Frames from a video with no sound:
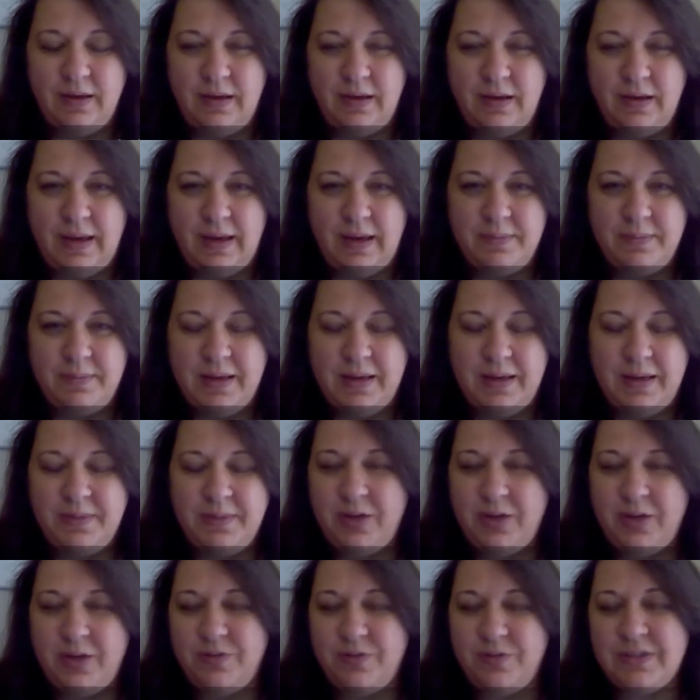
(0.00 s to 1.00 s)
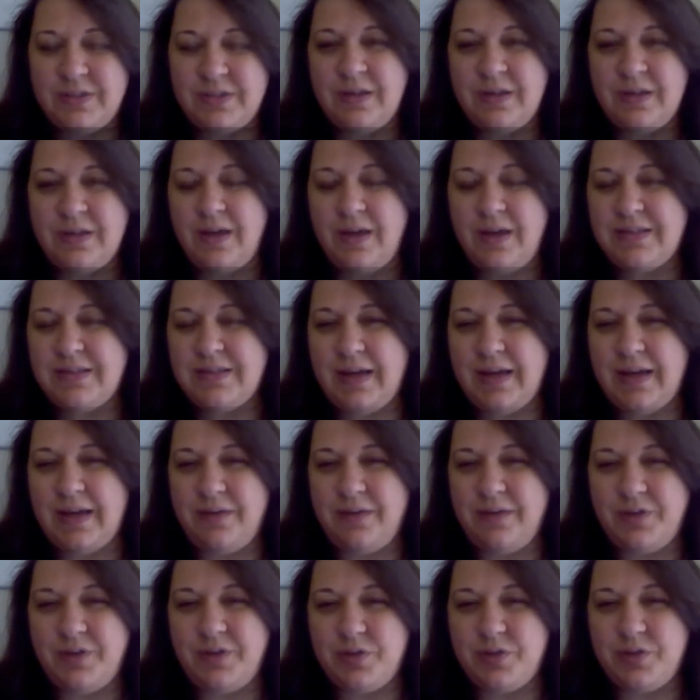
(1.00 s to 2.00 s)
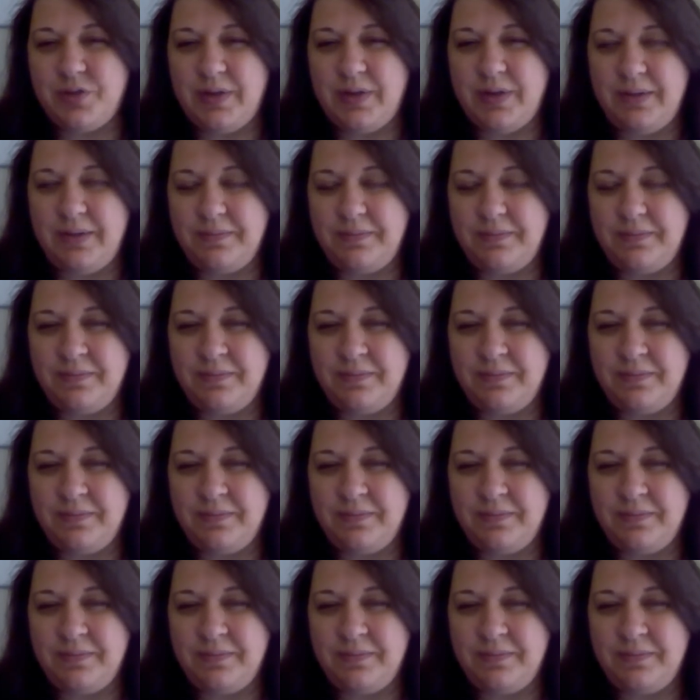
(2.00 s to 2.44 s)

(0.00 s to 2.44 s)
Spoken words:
And maybe you've just lost sight of your dream,